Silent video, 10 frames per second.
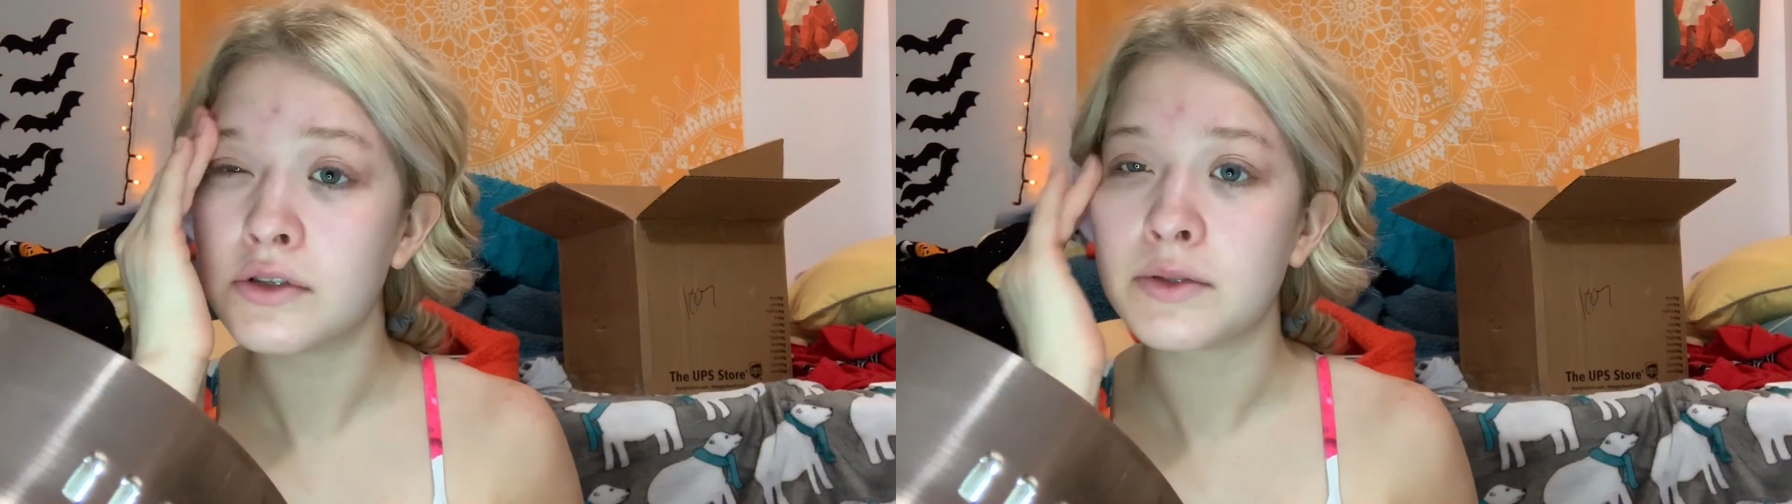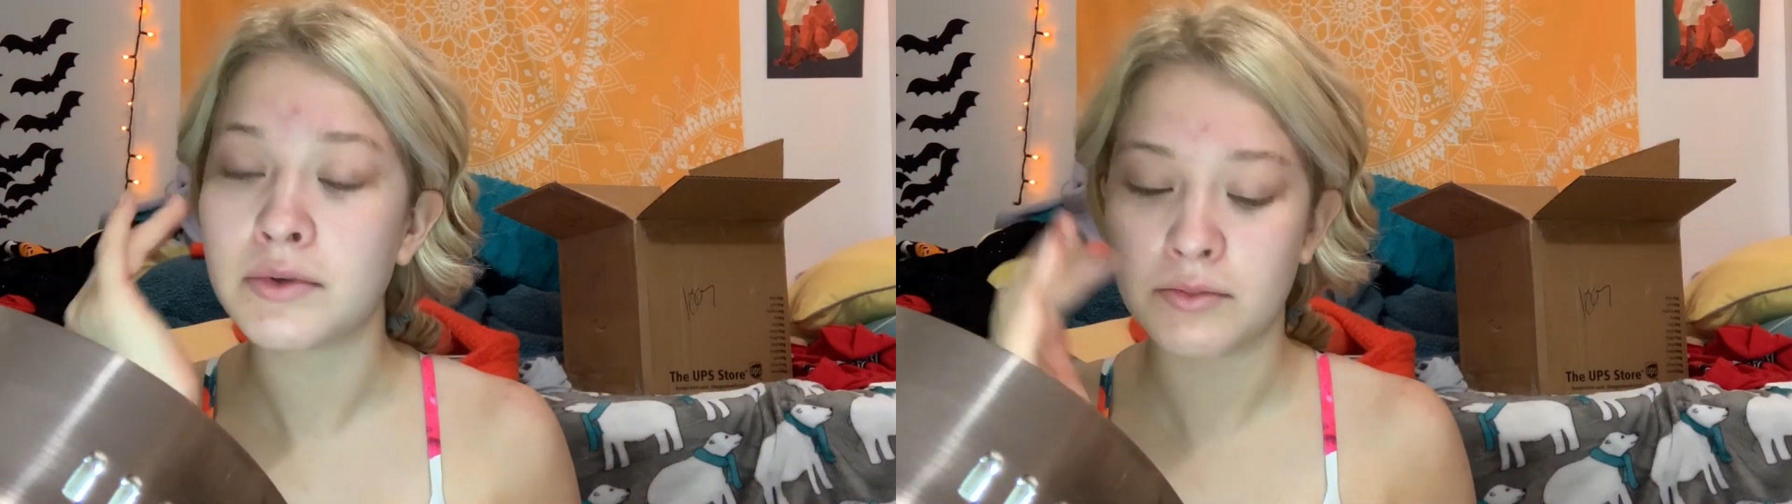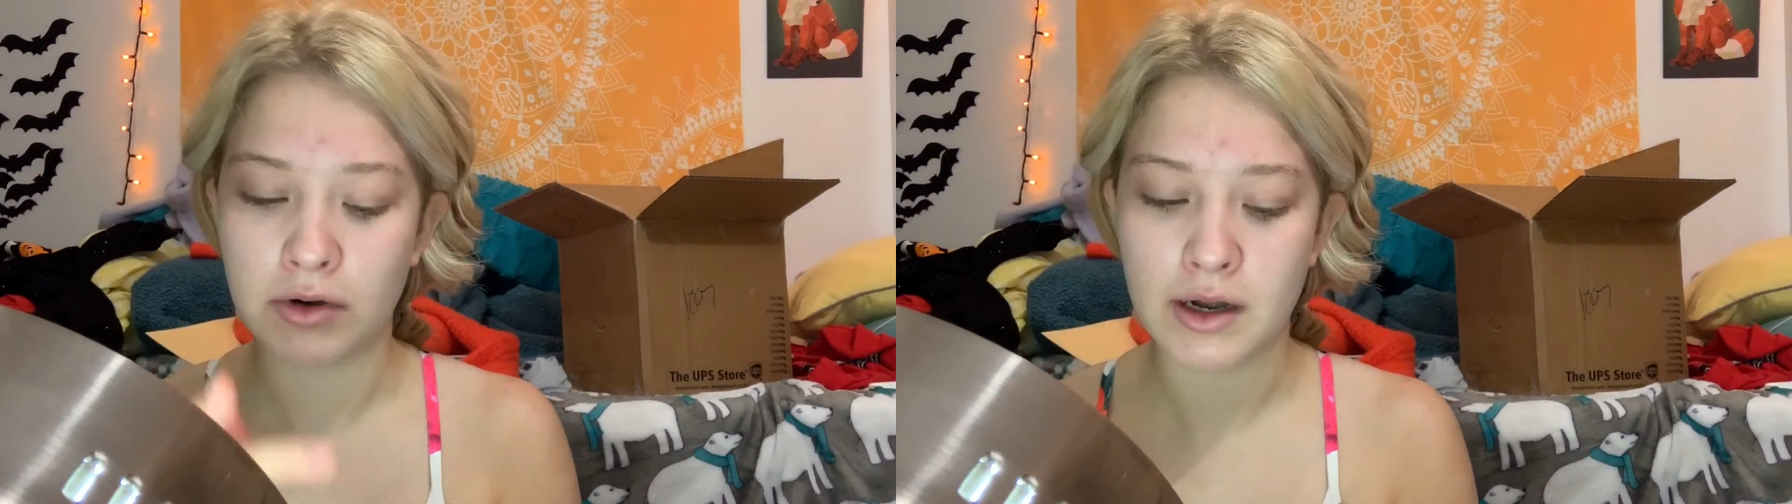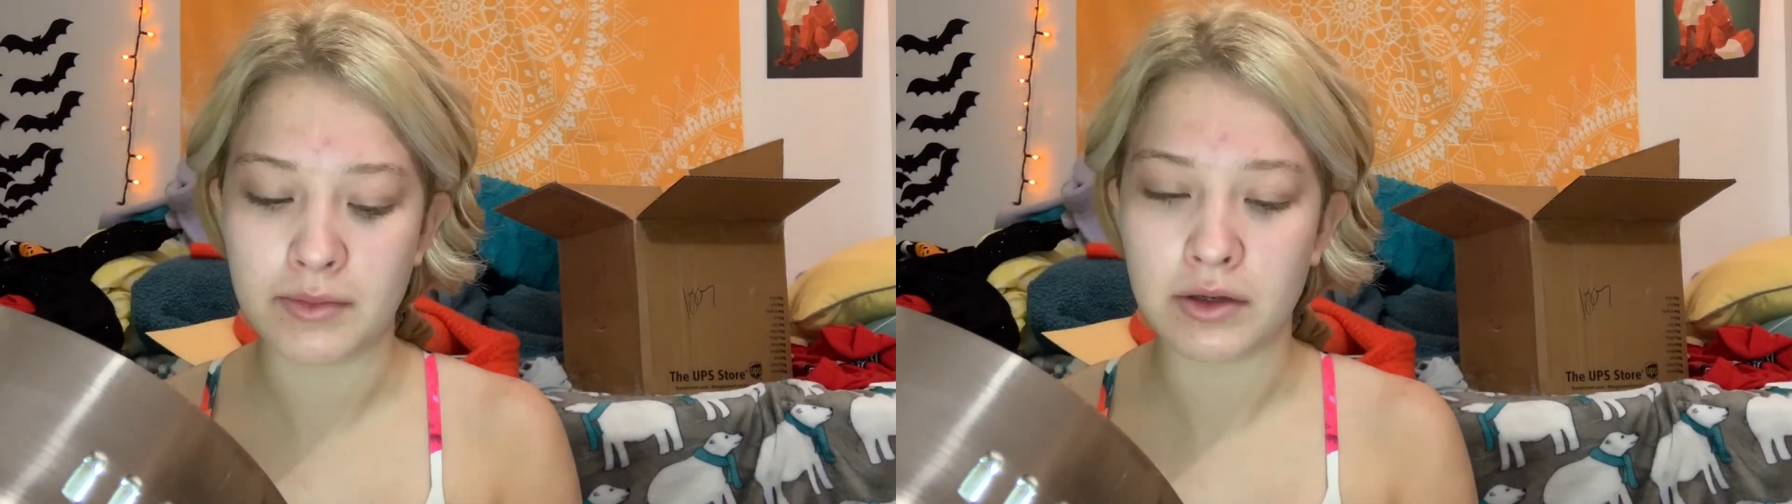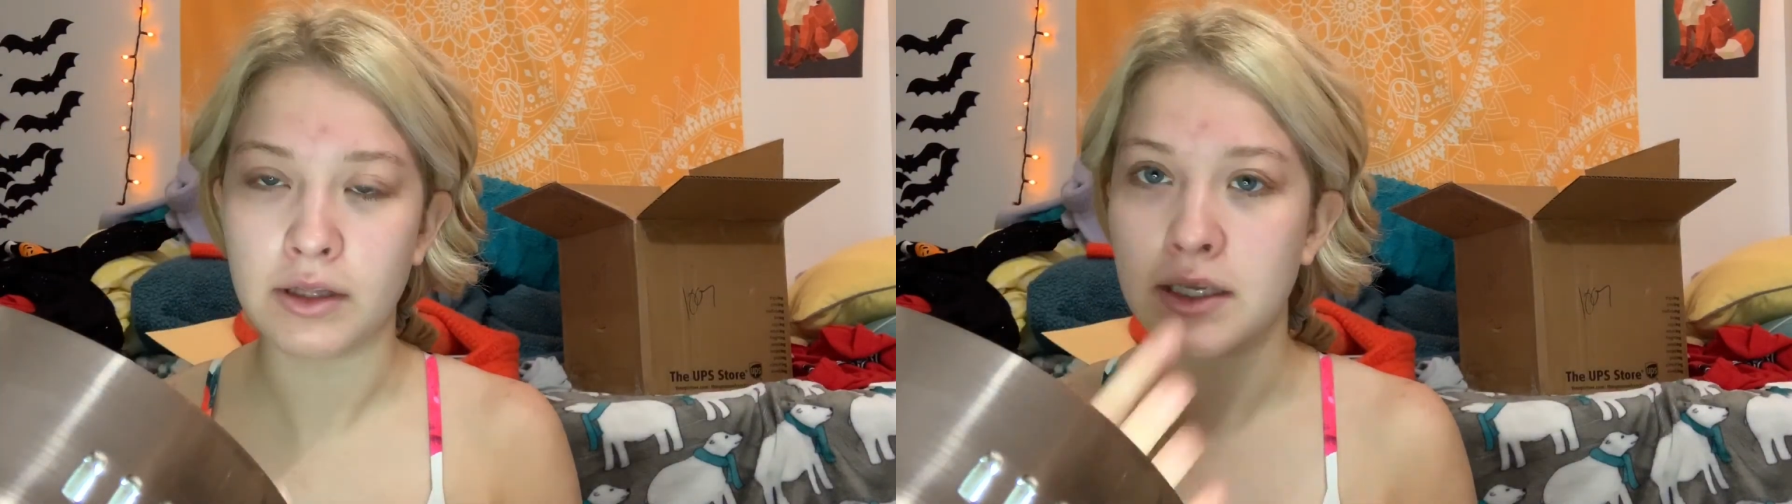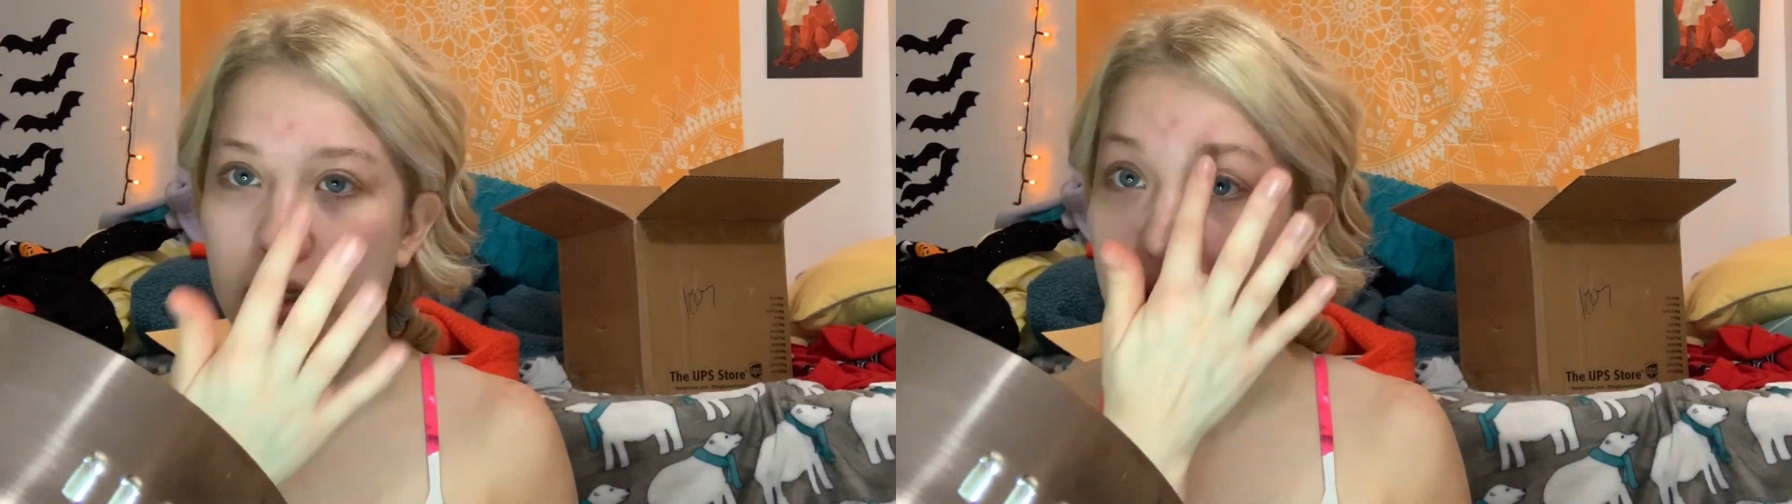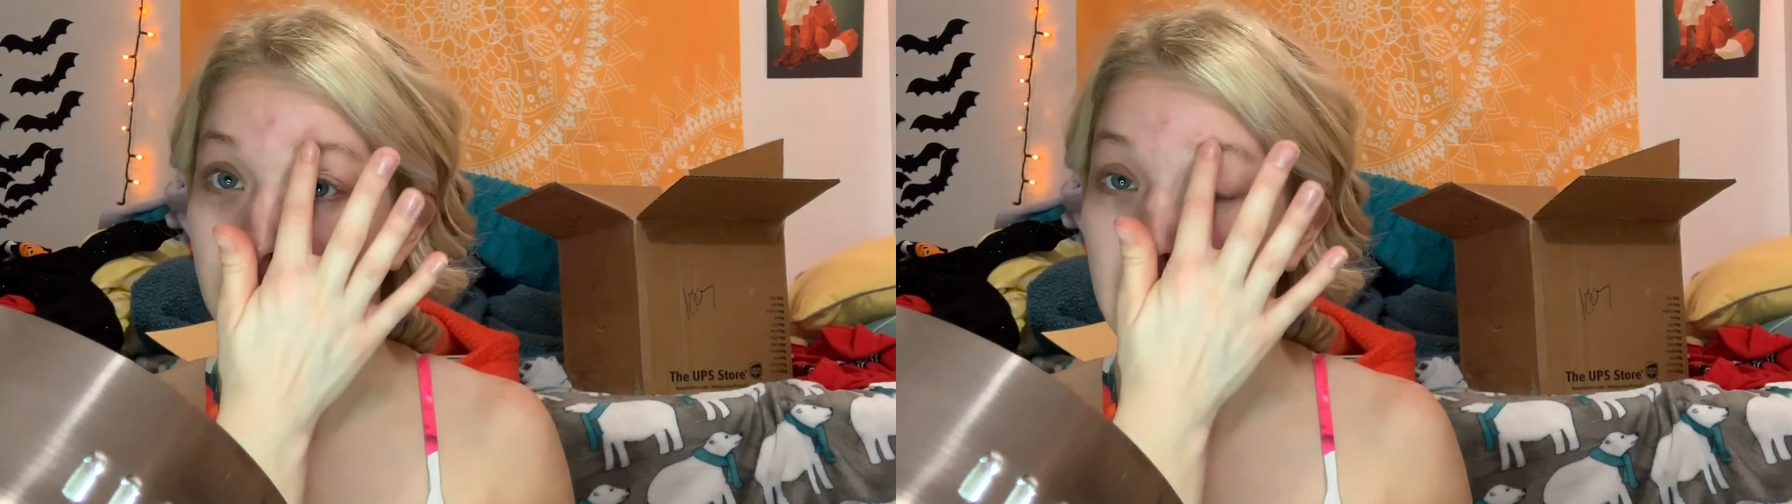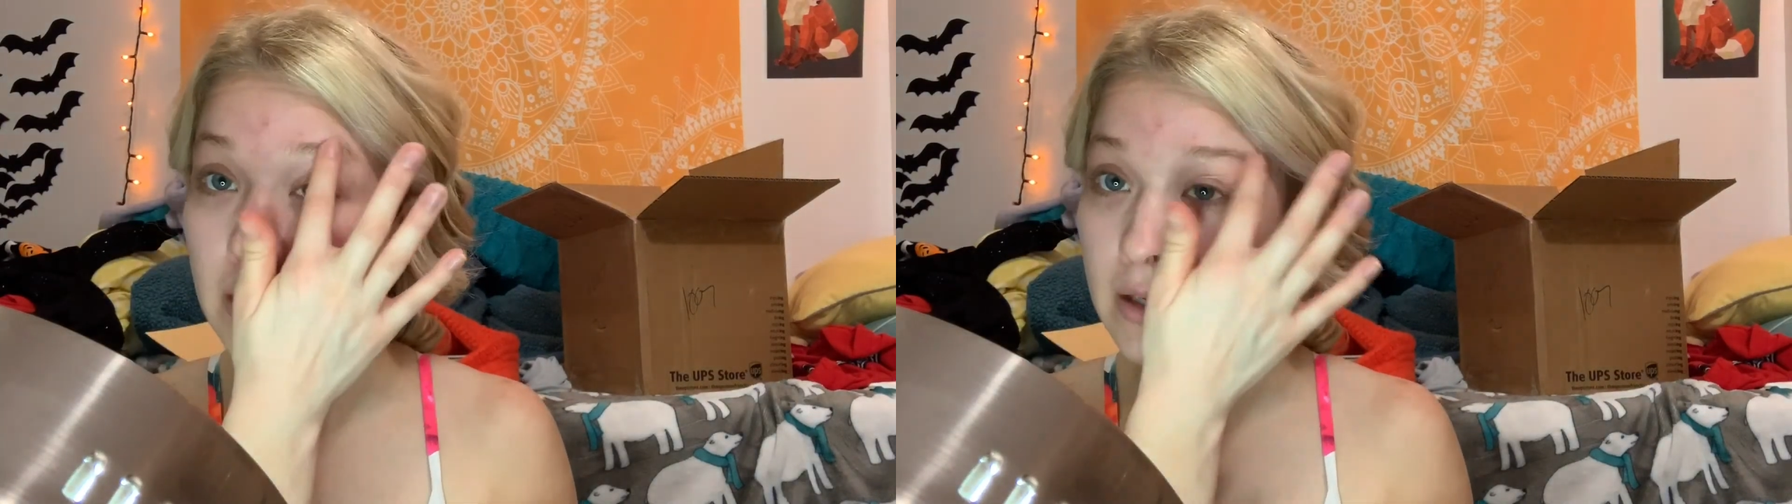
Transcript: put primer like in my